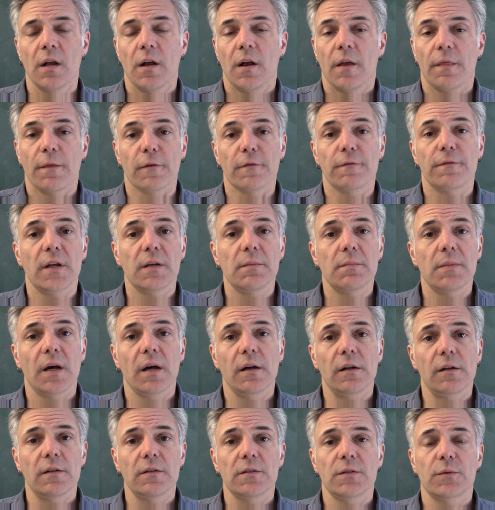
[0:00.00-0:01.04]
They're fun
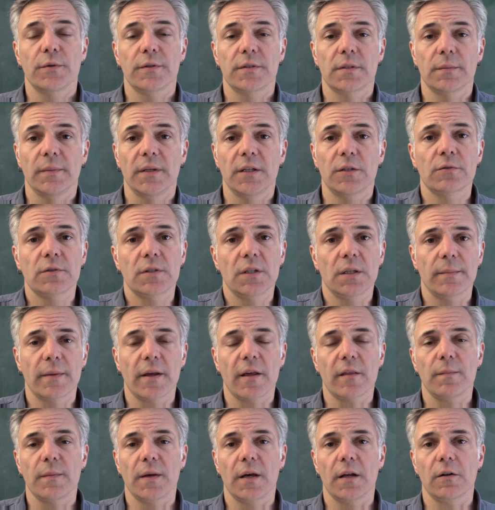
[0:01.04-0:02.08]
models with some interesting
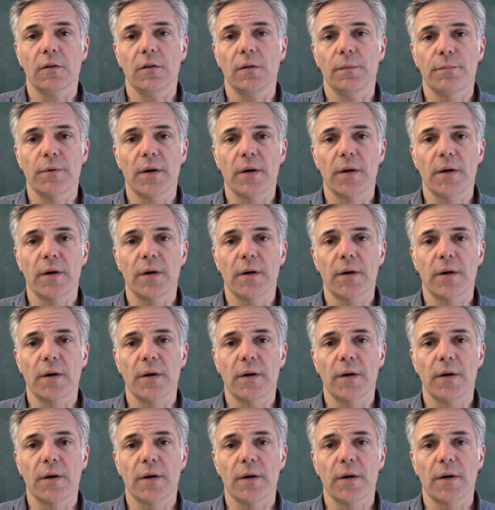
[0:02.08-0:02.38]
mathematical